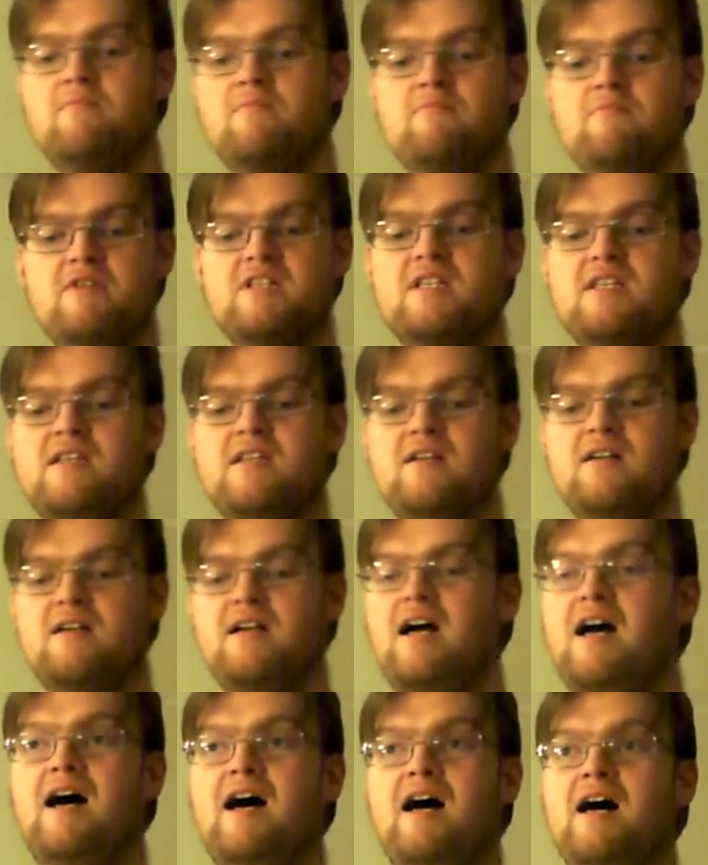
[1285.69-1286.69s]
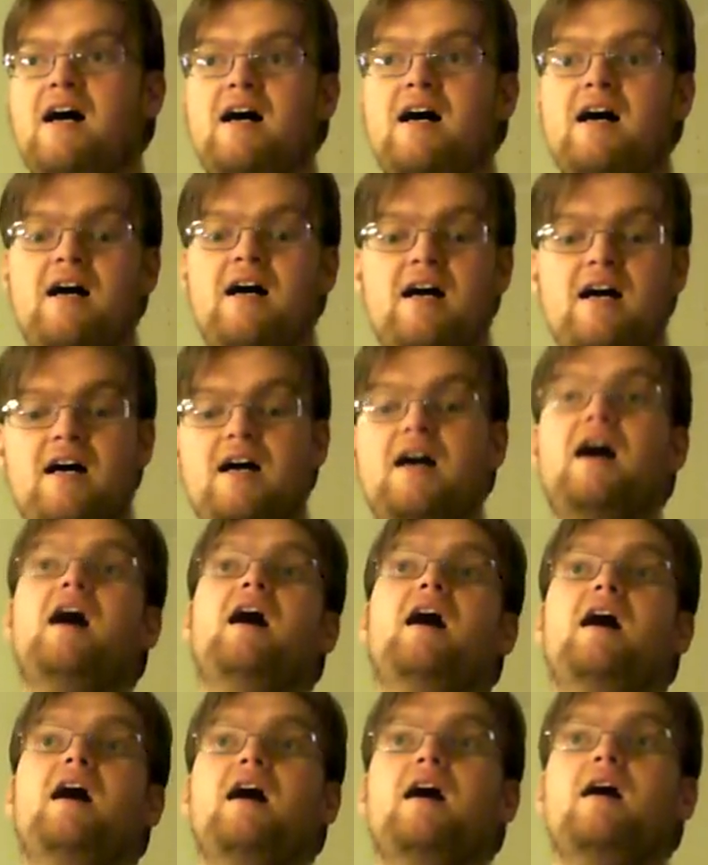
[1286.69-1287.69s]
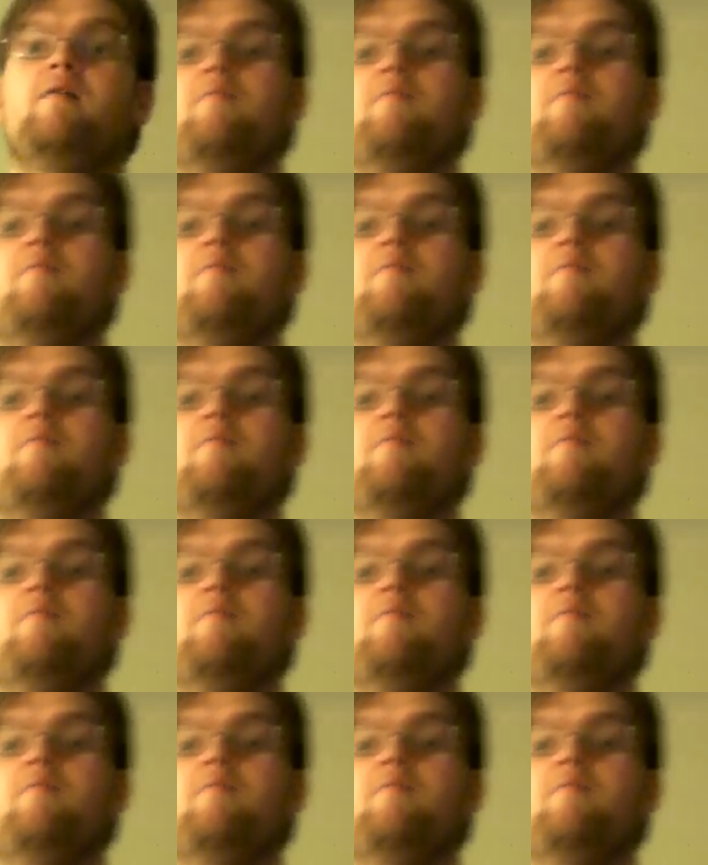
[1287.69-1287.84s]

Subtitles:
Gimli sitting there, ha ha ha ha